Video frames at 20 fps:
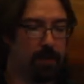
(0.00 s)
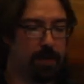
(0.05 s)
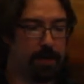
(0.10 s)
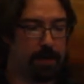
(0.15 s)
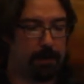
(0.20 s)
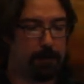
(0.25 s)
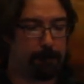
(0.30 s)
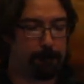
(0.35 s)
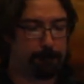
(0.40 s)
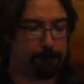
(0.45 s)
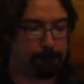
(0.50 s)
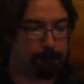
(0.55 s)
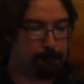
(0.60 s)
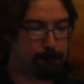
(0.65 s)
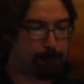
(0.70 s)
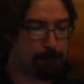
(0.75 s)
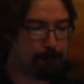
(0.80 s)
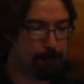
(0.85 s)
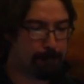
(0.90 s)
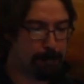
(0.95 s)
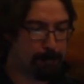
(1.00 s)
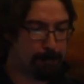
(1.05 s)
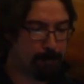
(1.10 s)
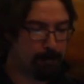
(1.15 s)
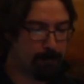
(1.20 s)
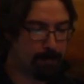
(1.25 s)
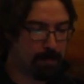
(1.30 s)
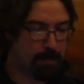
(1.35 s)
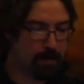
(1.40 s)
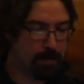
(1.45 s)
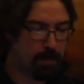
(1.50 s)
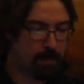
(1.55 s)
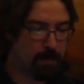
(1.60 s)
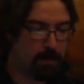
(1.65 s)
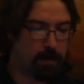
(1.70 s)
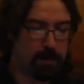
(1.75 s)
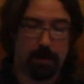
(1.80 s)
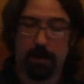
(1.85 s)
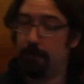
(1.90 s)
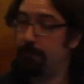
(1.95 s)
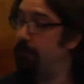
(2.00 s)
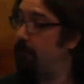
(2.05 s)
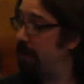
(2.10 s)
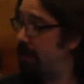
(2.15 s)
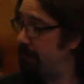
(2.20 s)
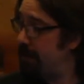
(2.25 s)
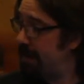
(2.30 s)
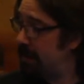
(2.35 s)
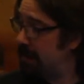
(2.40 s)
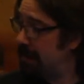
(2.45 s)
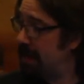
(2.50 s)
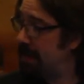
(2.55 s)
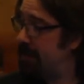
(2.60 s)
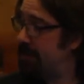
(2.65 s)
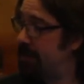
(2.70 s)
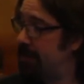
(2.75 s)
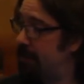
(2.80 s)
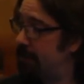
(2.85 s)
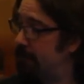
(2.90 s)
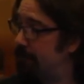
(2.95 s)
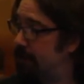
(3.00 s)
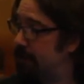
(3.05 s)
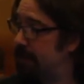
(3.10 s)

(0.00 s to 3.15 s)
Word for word: right now. Um, we can make it lazy,